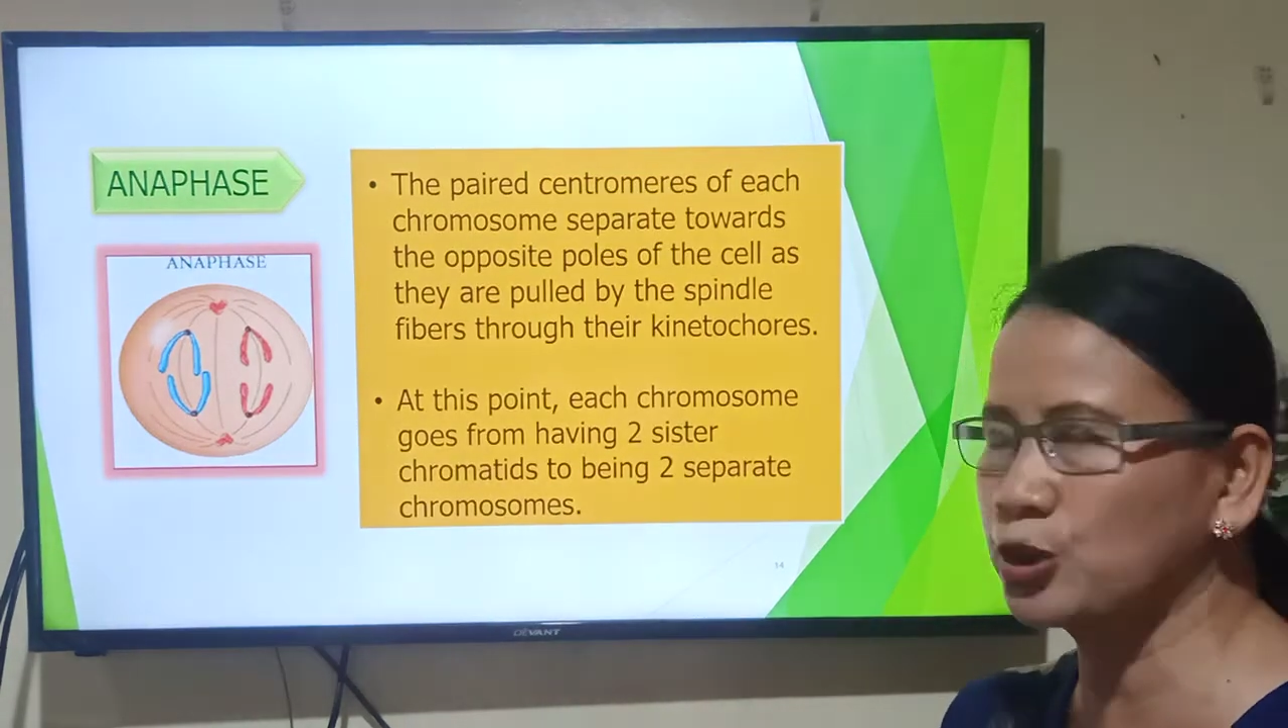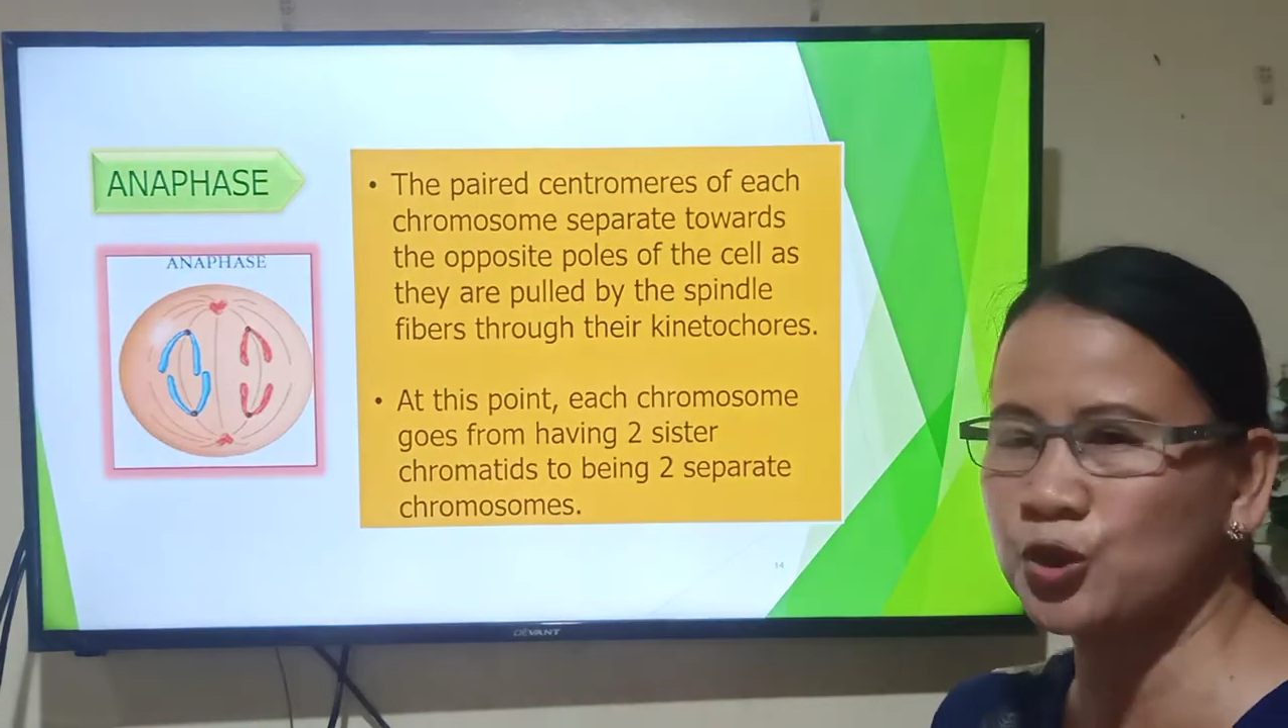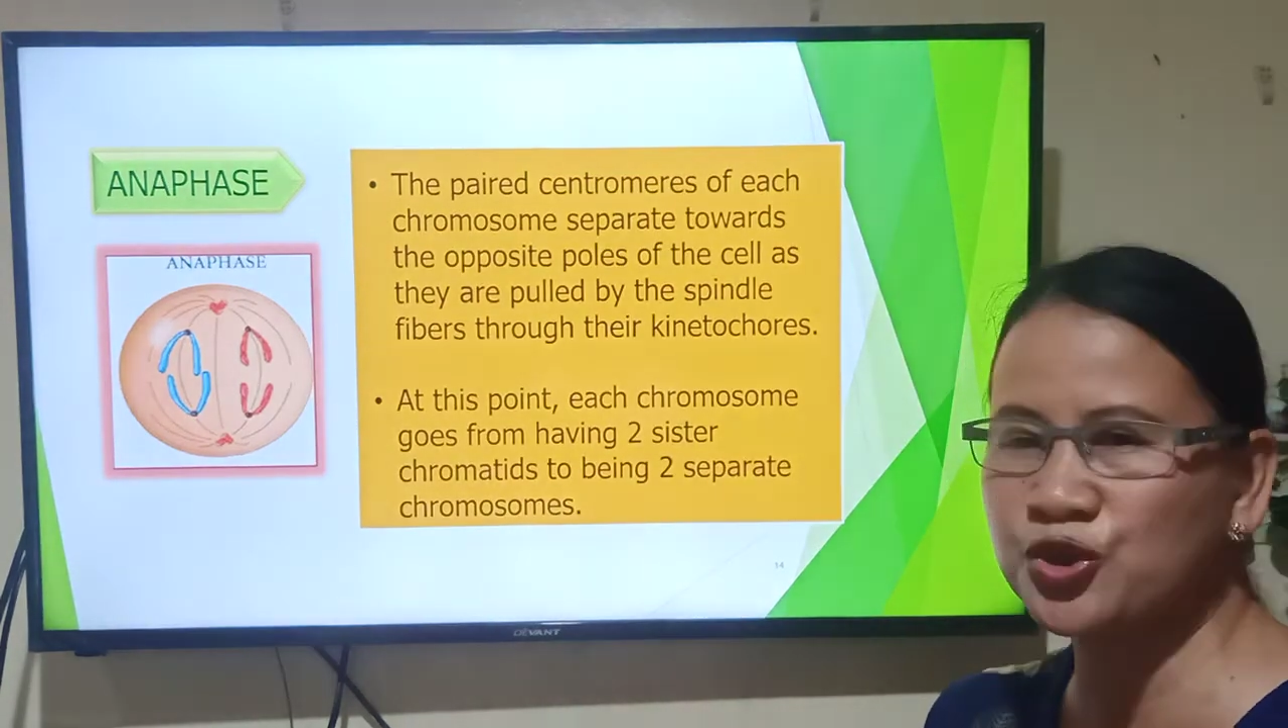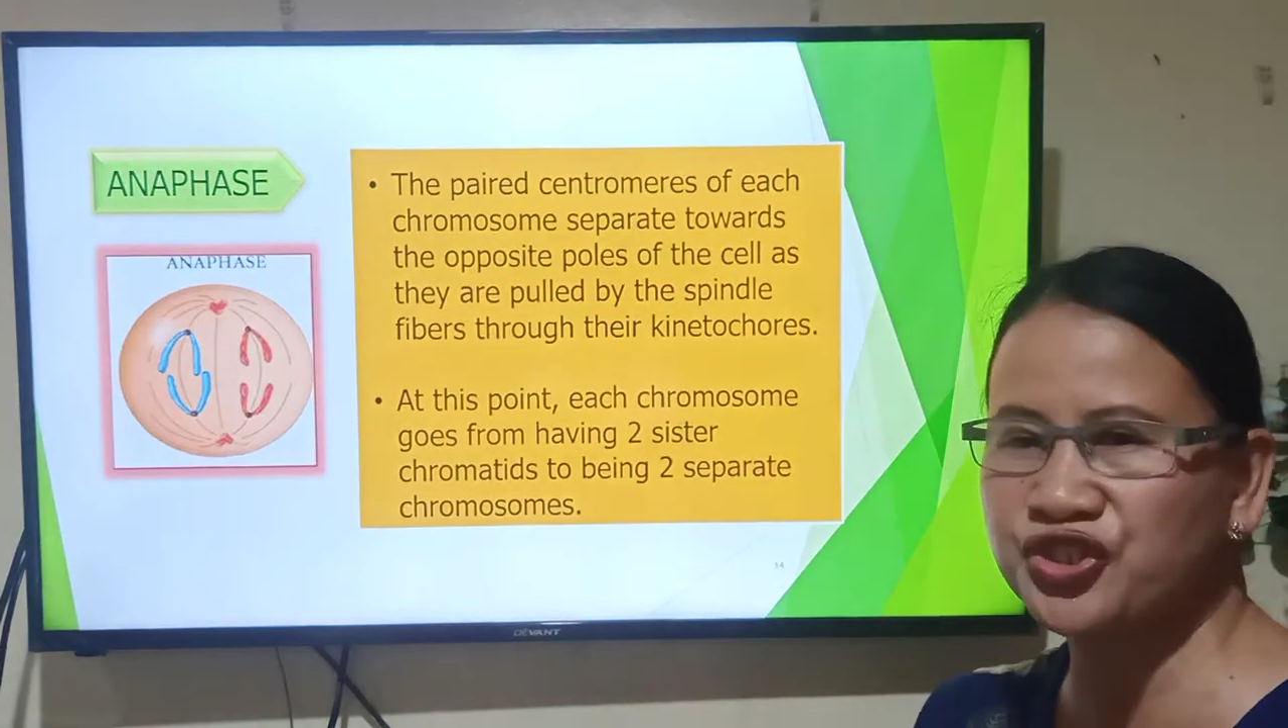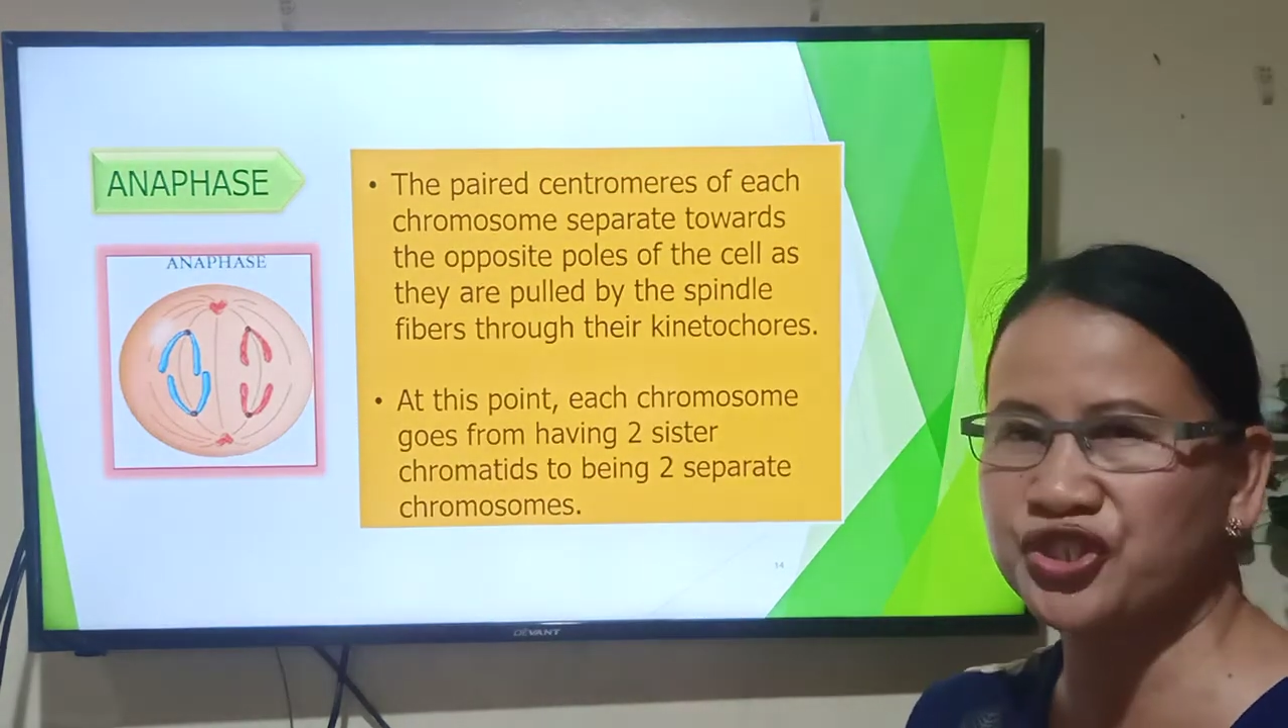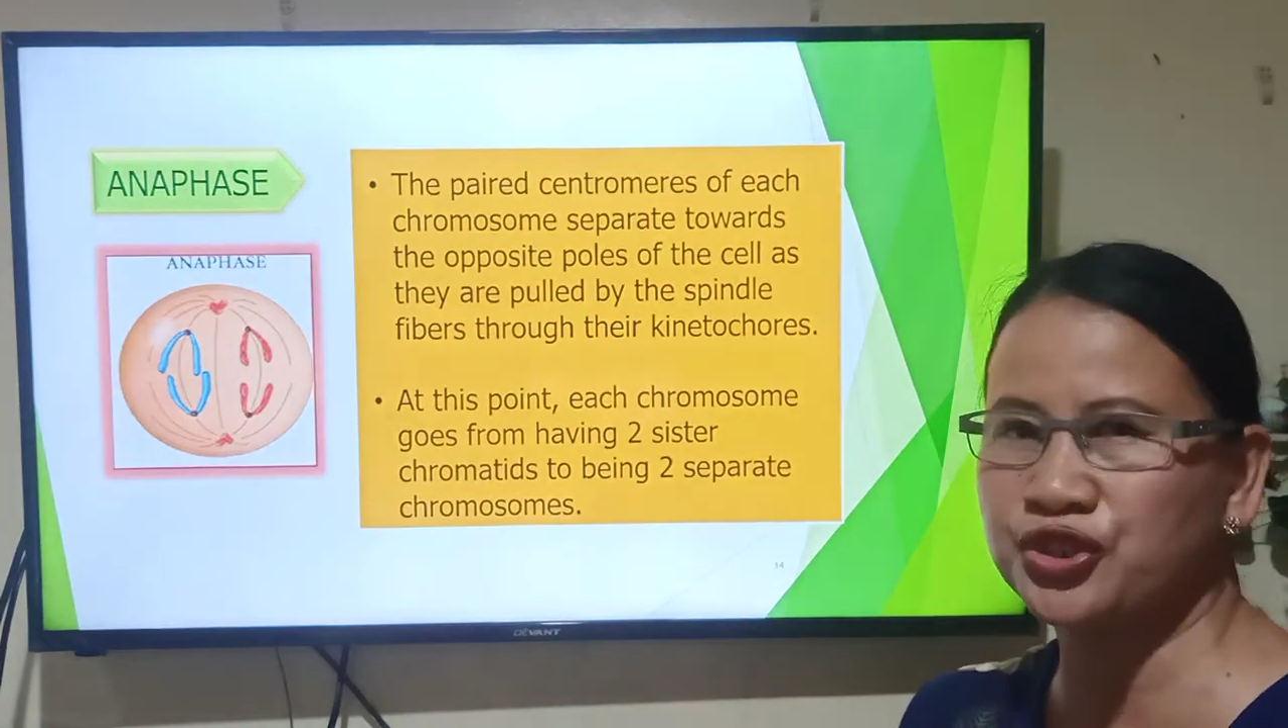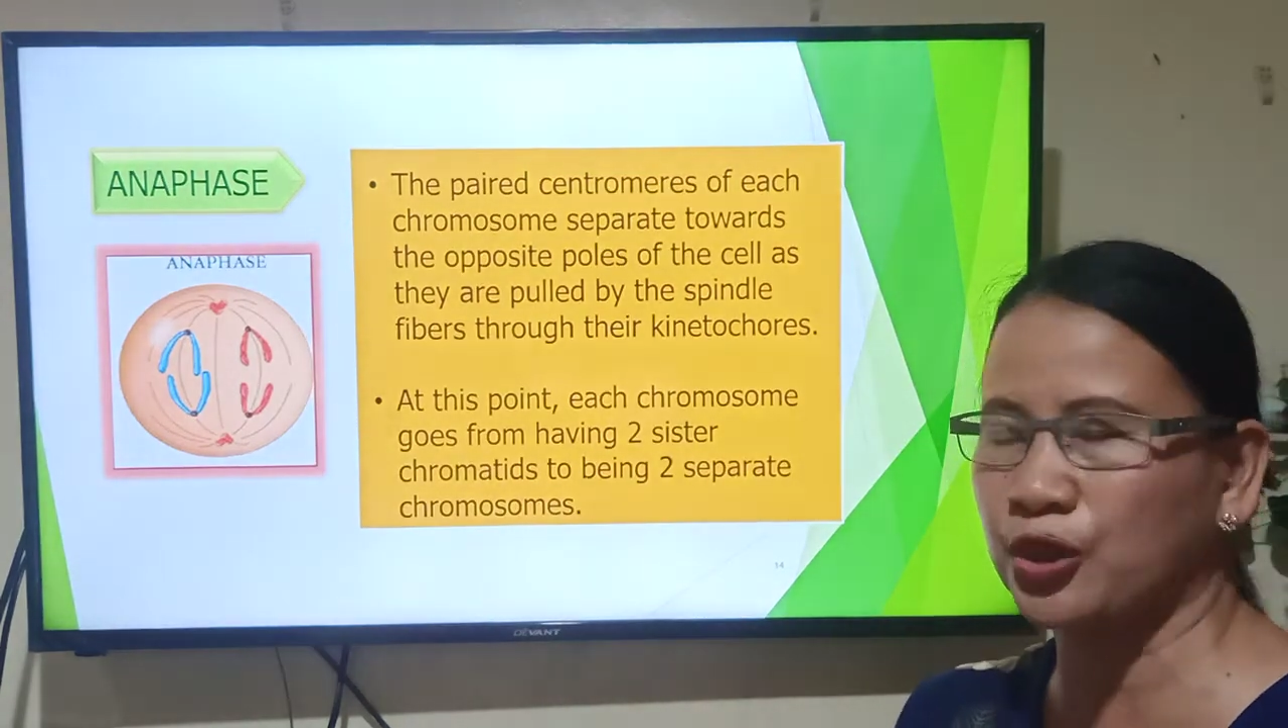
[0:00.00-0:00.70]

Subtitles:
two sister